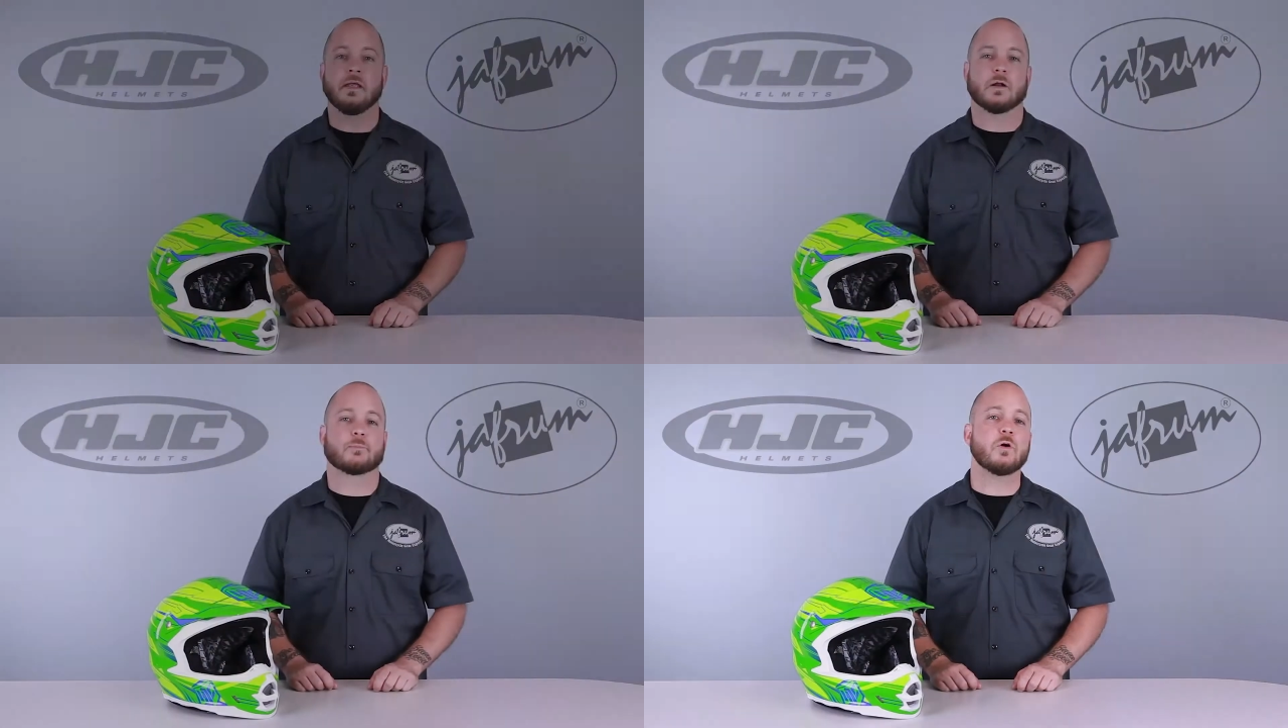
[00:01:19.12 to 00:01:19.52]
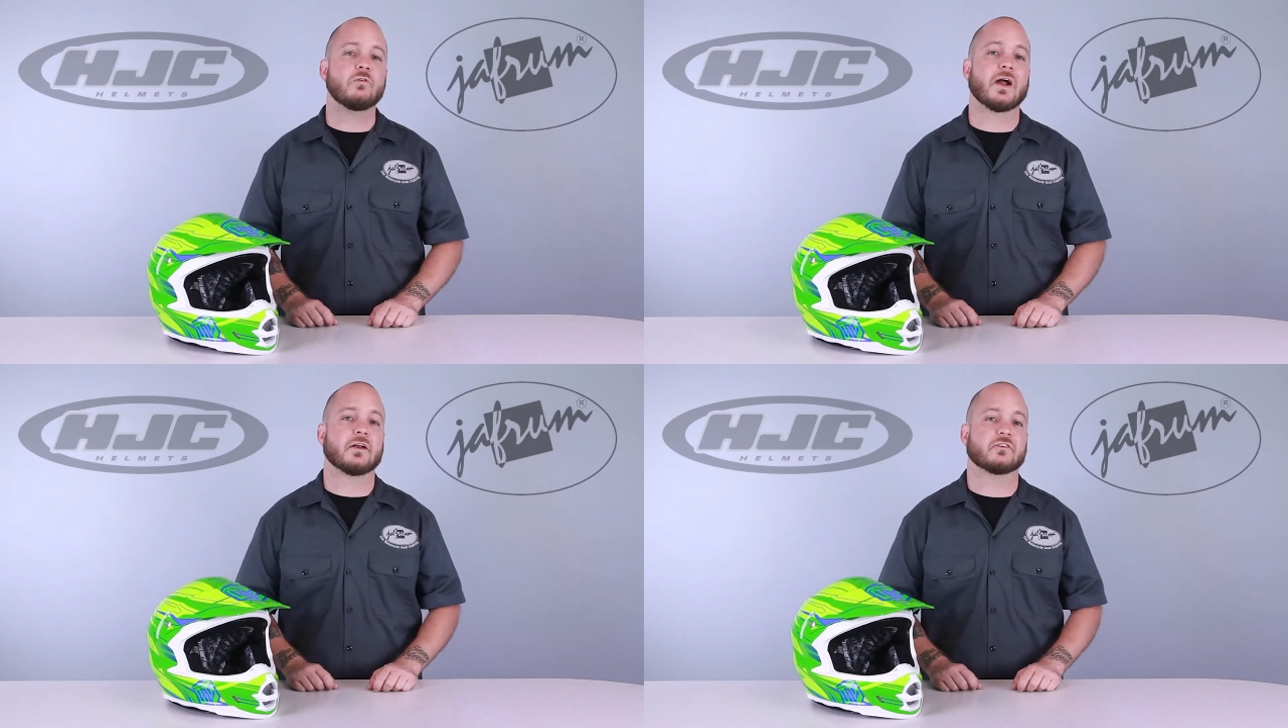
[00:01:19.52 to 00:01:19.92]
Now, pro
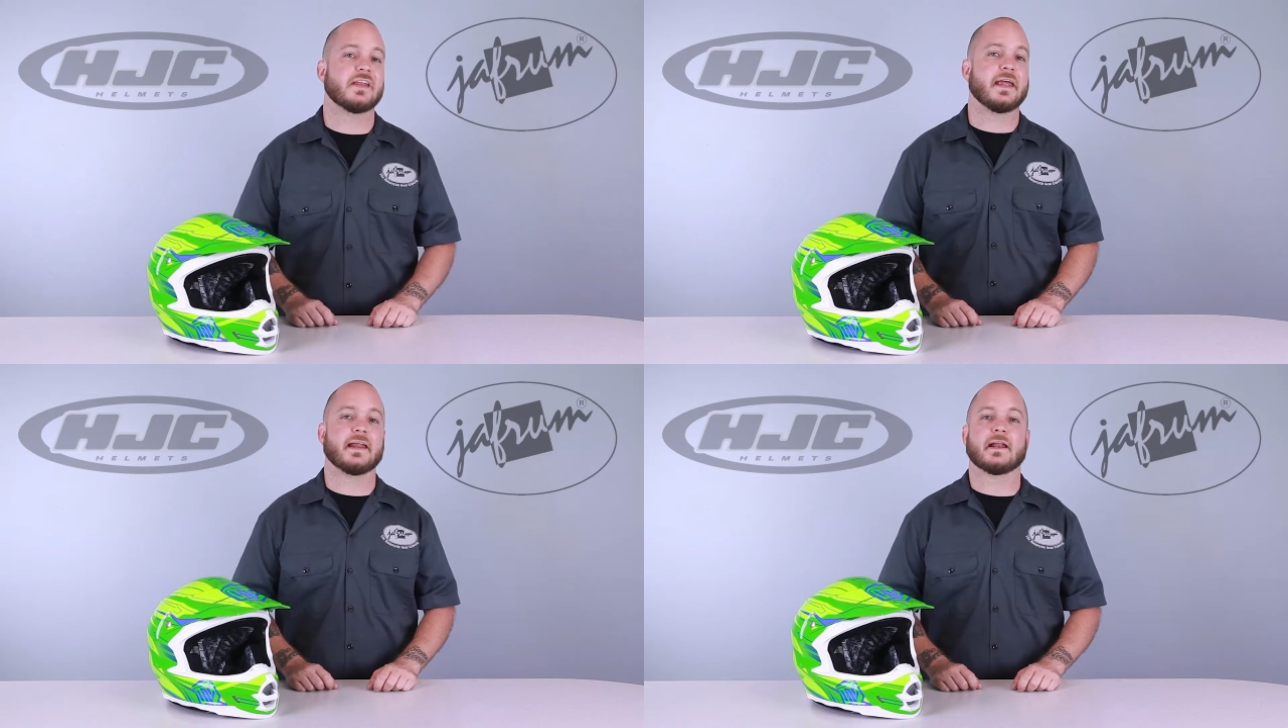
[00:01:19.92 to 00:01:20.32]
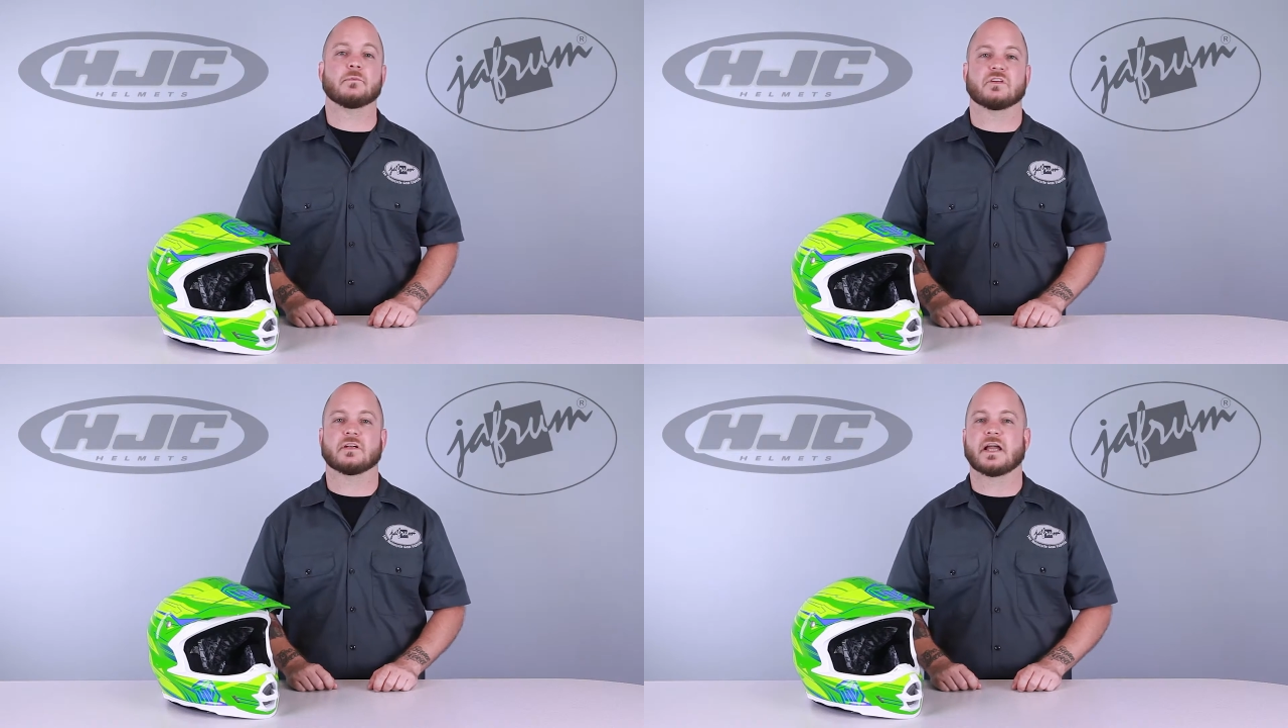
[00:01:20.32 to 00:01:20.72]
riders Nate
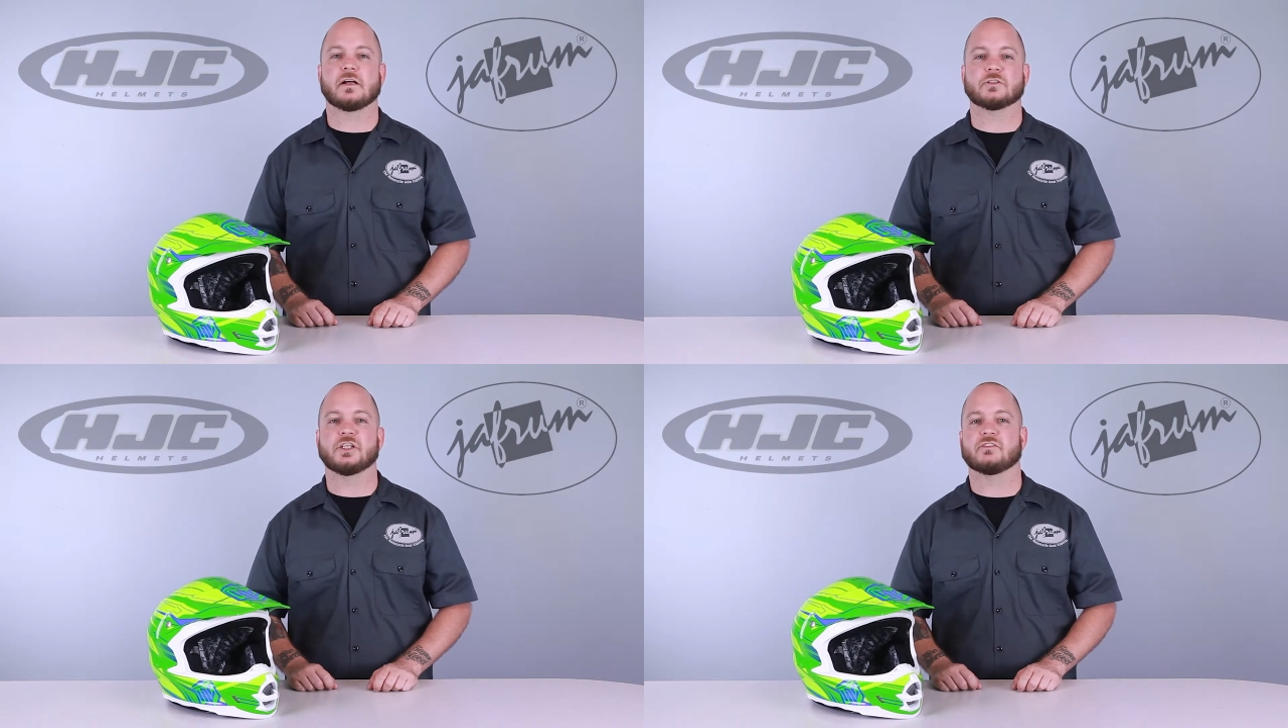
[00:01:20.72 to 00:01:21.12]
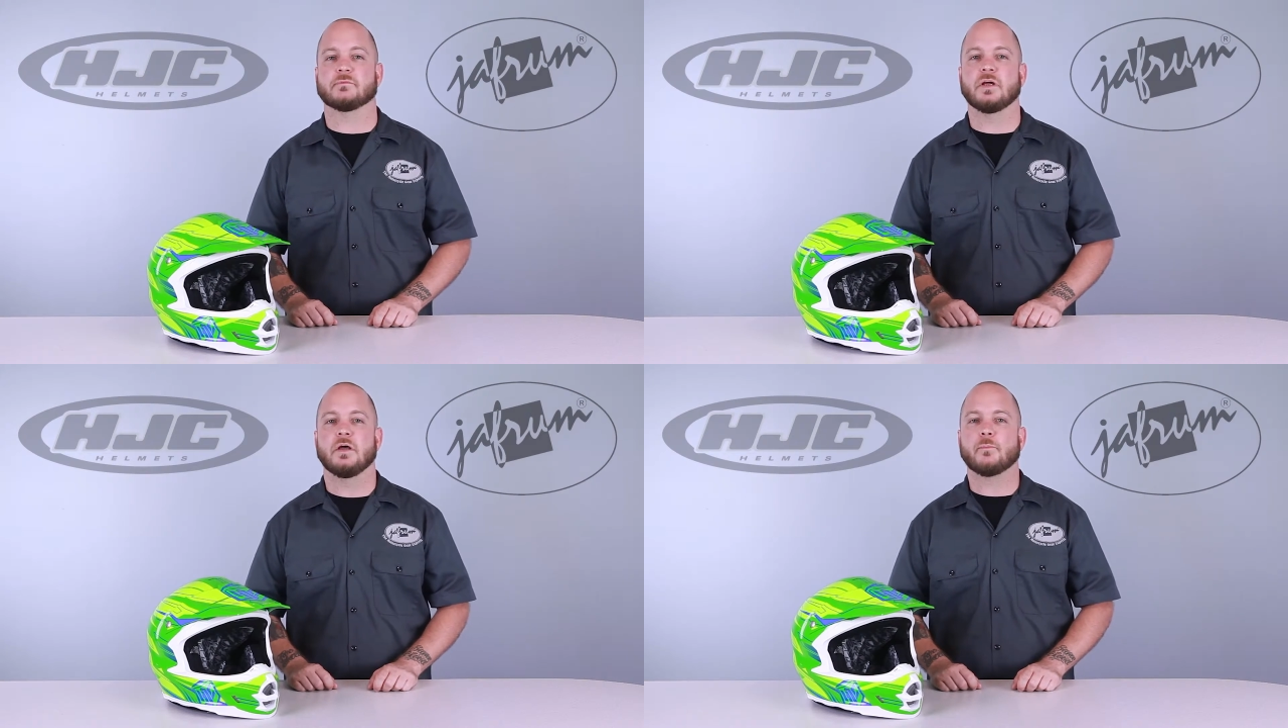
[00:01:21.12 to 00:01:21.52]
Adams and Kyle Chisholm